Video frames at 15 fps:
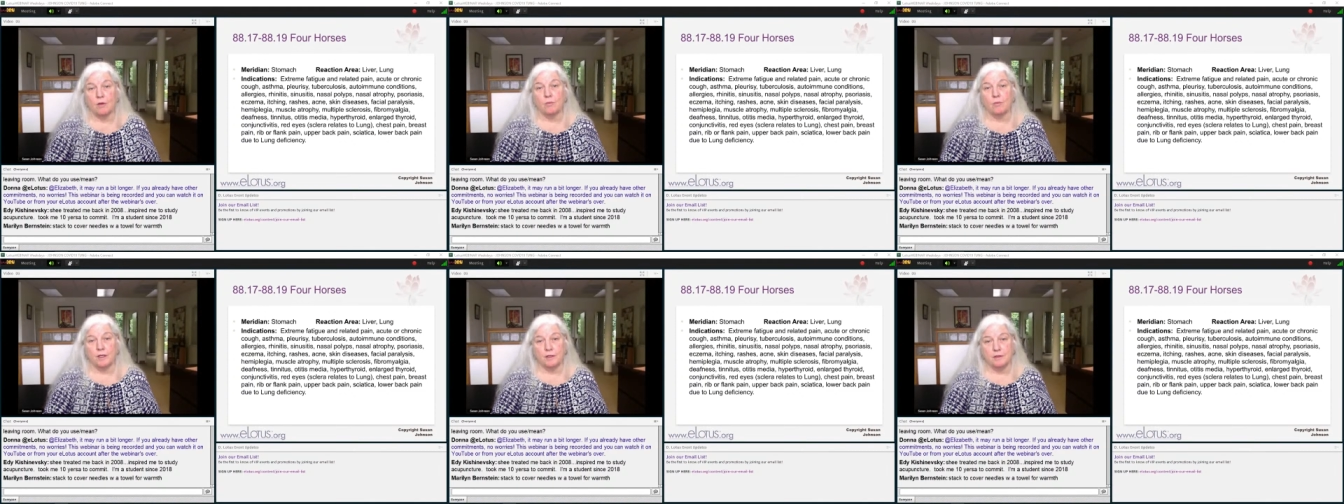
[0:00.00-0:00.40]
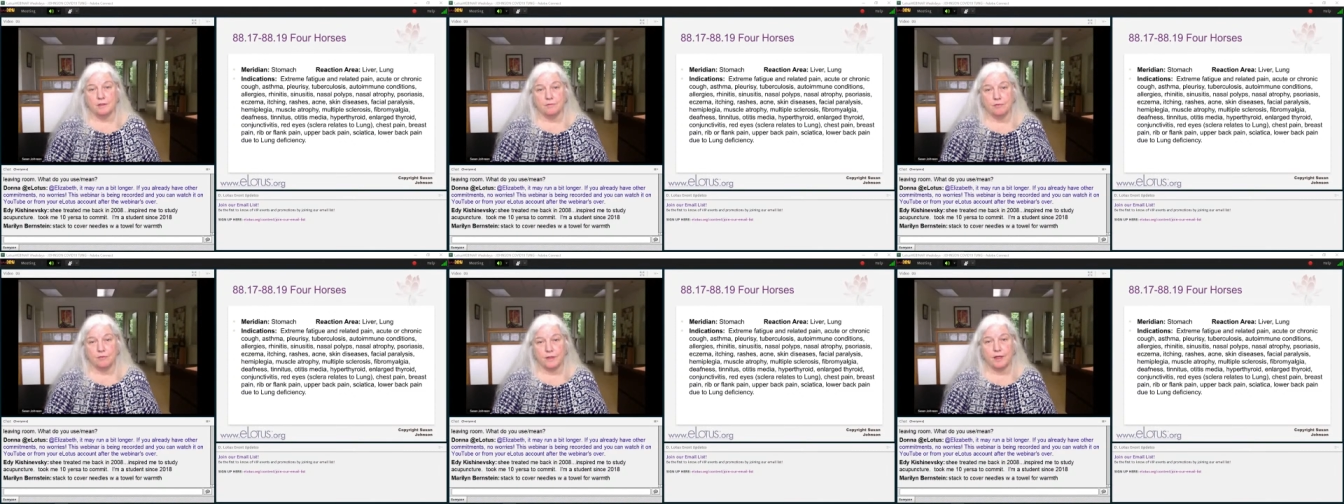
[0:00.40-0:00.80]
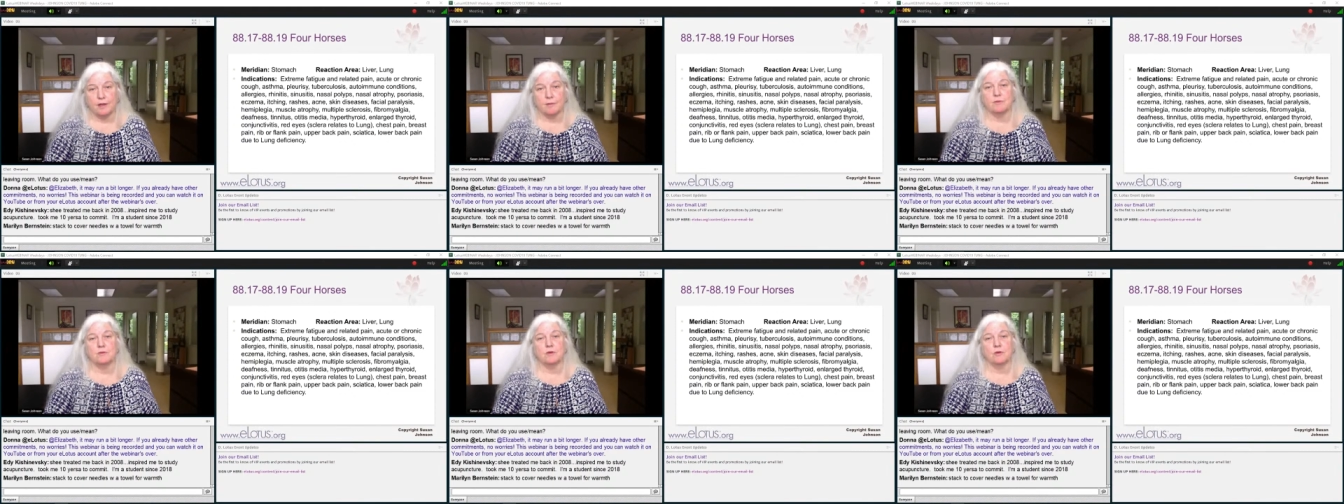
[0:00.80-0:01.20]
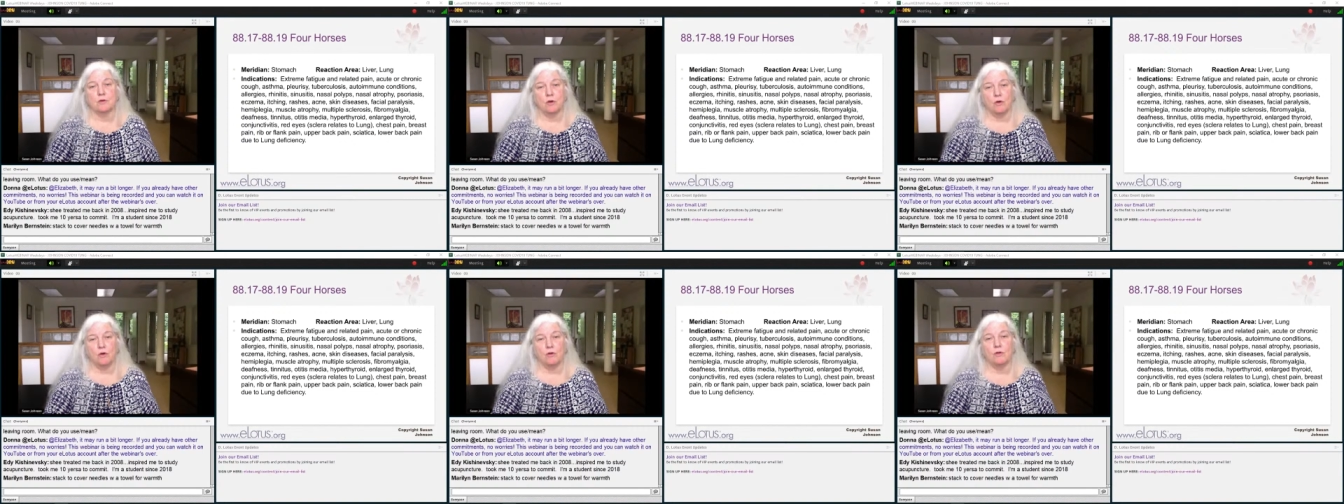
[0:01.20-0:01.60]
Wind and phlegm, so
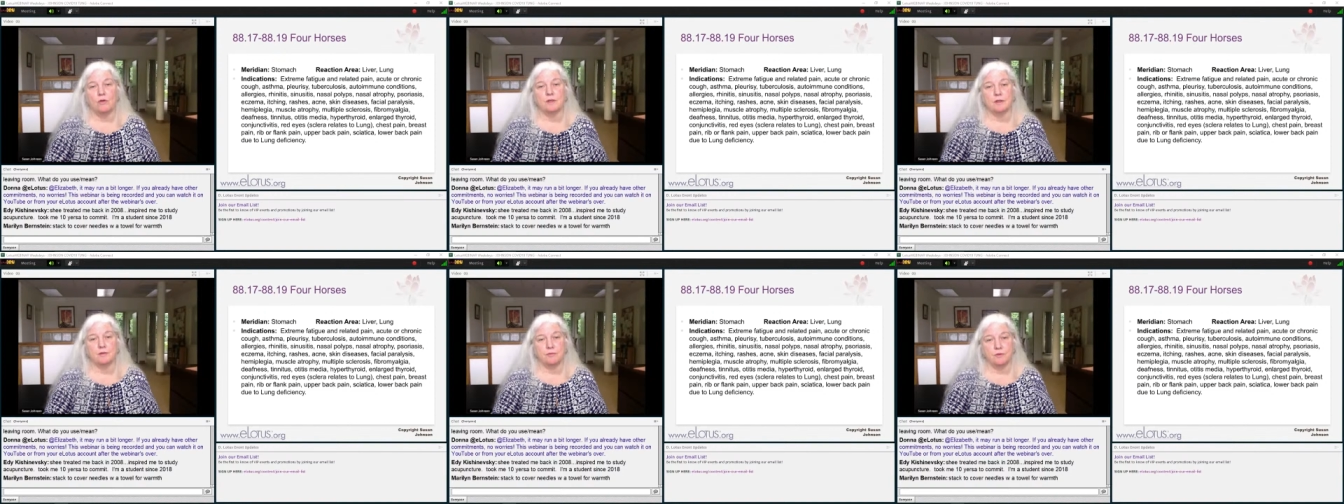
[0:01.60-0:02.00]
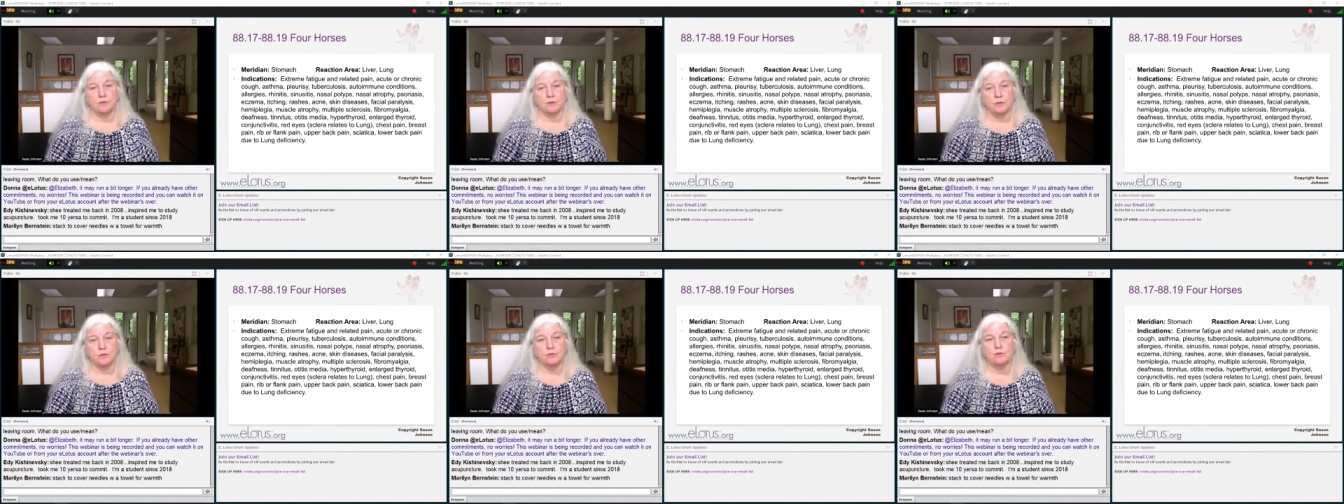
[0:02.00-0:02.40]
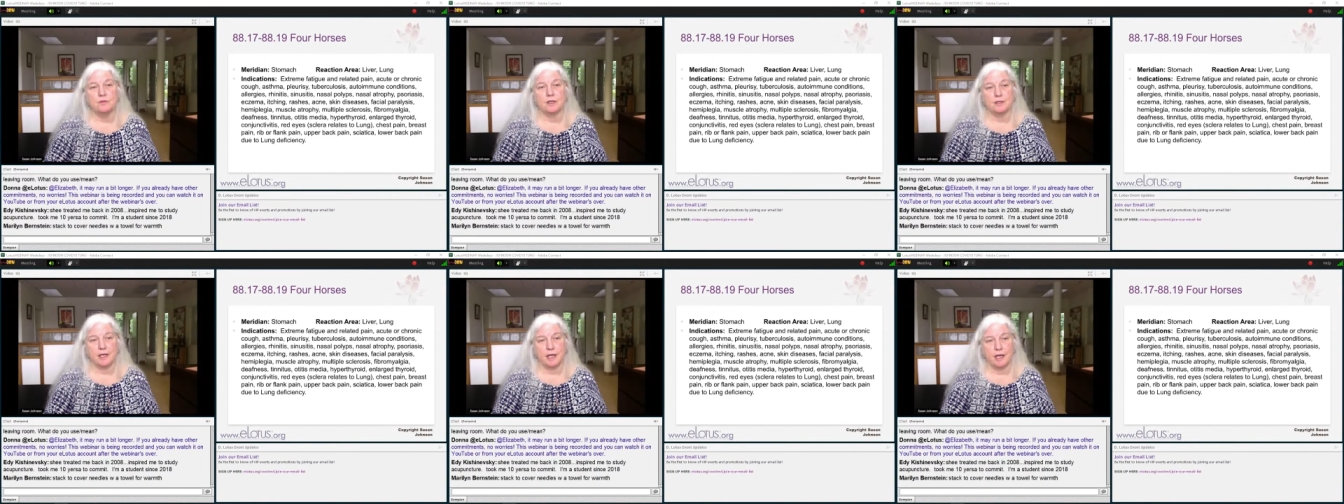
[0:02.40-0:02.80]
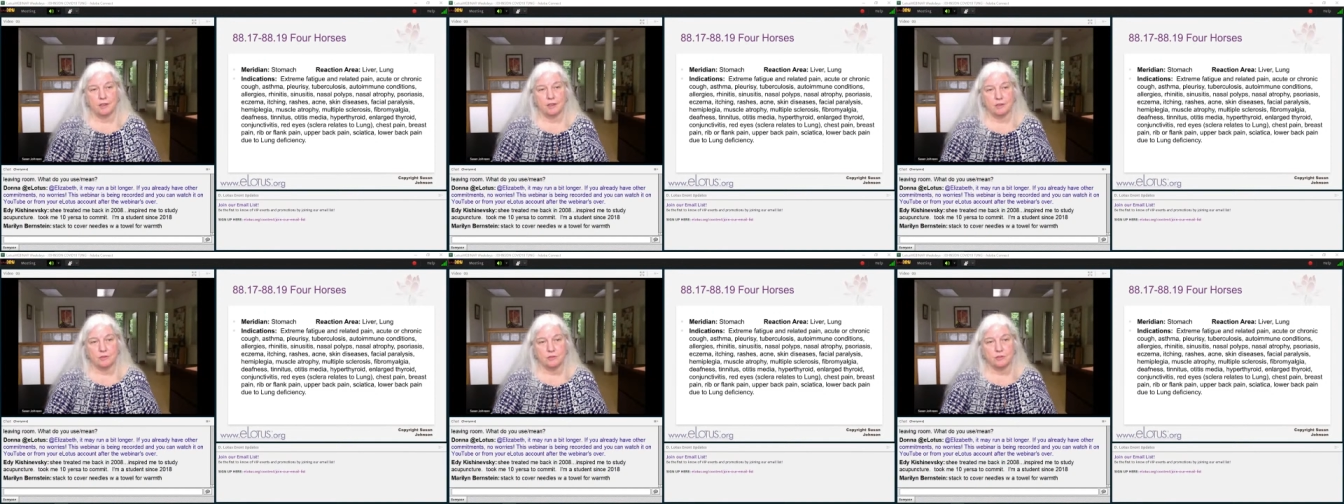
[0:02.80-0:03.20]
colds and flus and
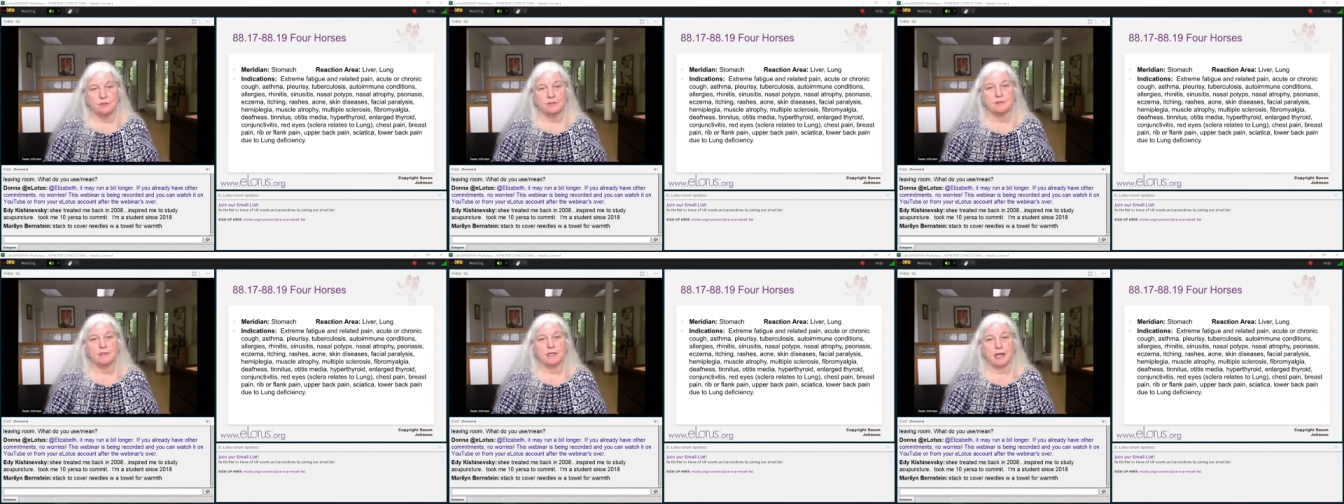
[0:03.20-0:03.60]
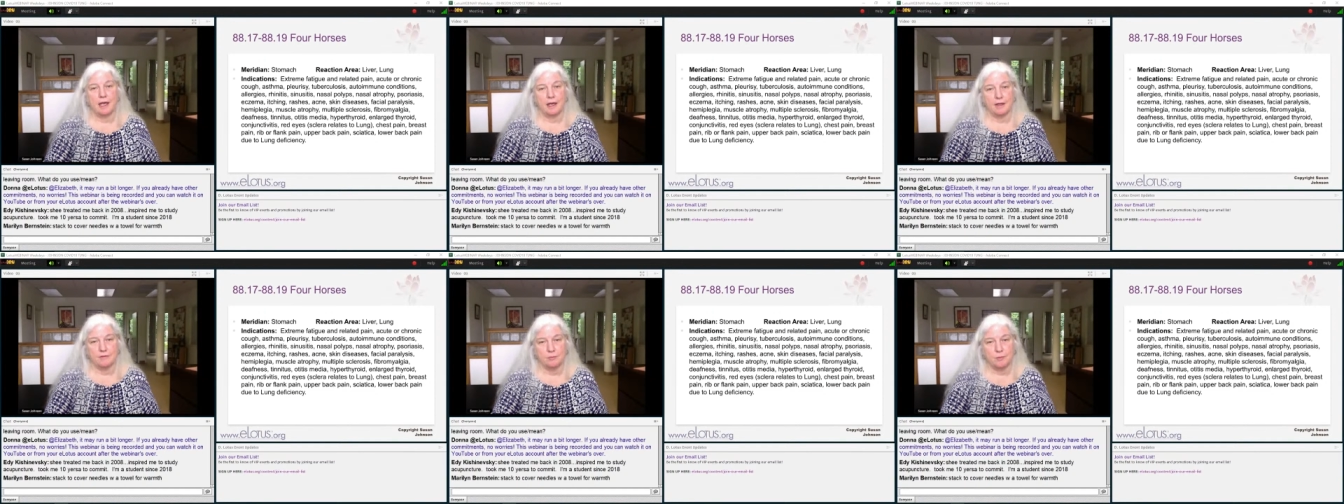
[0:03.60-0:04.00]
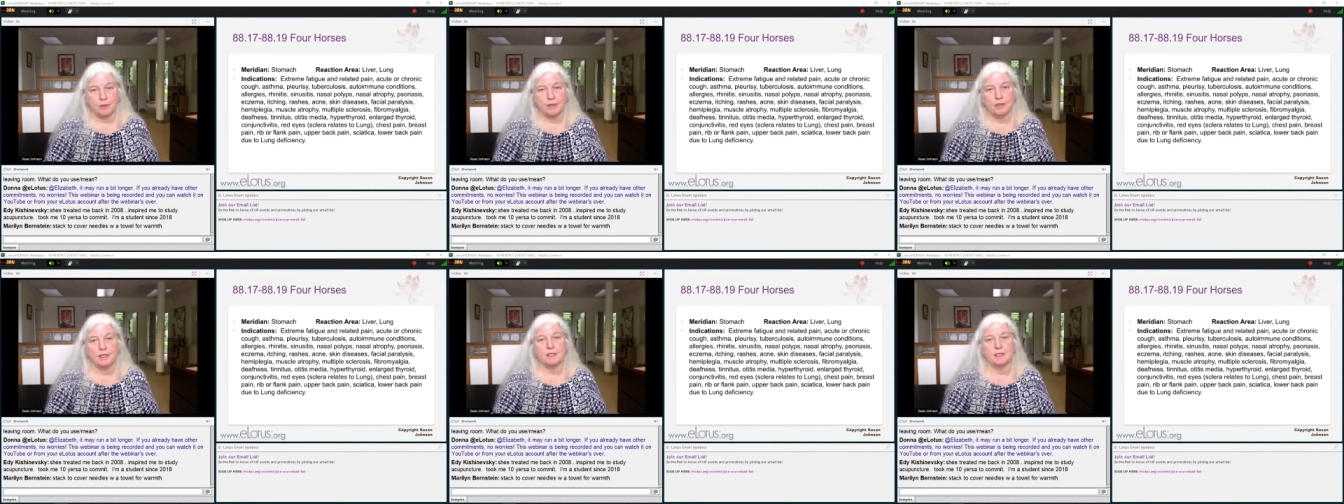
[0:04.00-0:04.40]
allergies and asthma,